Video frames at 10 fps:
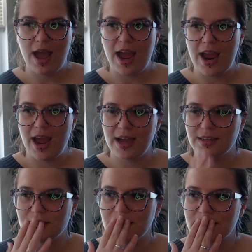
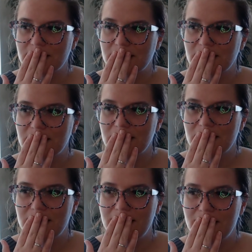And
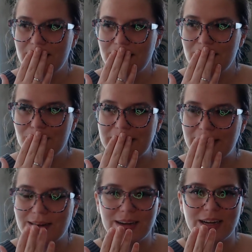oh my
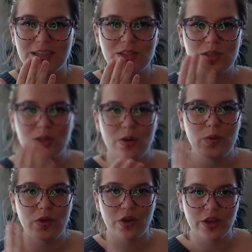God, it's so
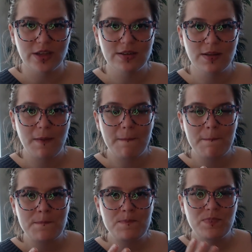good.
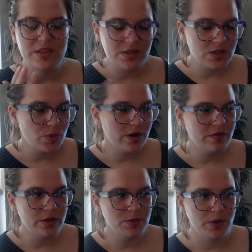This is one of
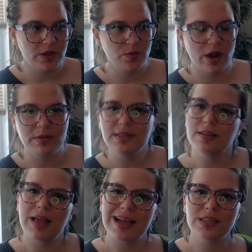those books where I was in the
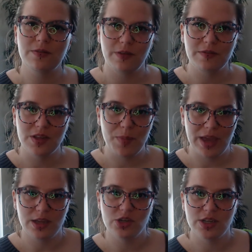last 50
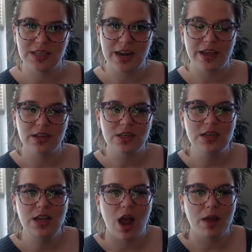pages and I
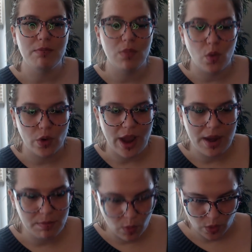got more
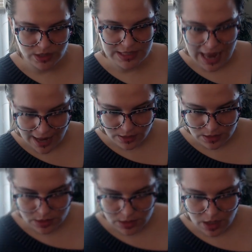and more
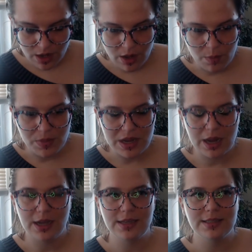tense
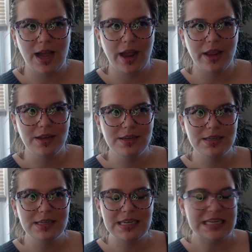because I
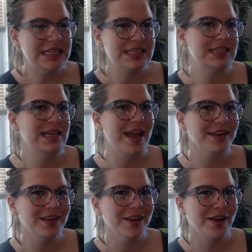didn't see
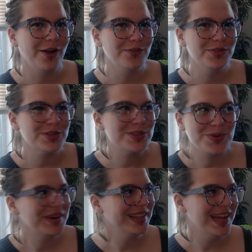any of the
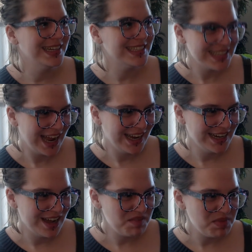storylines tying
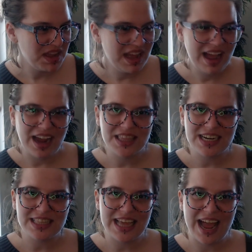up. And then
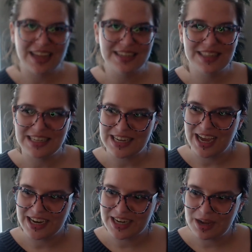at the end, they
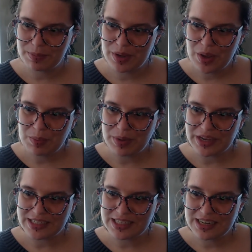tied up,
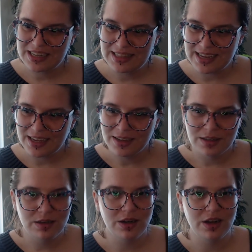but
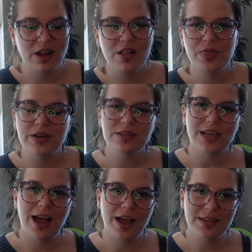there's
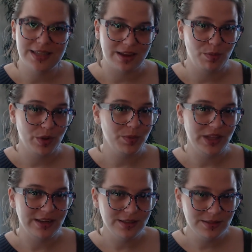a second book
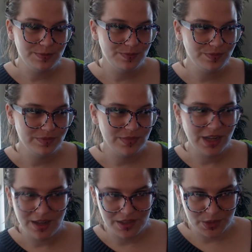planned.
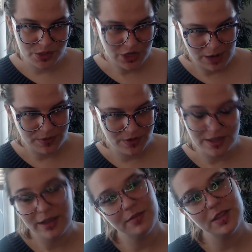And there's a chapter in the
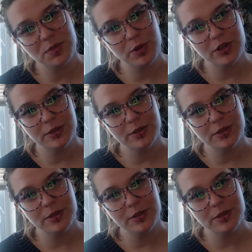end of this book.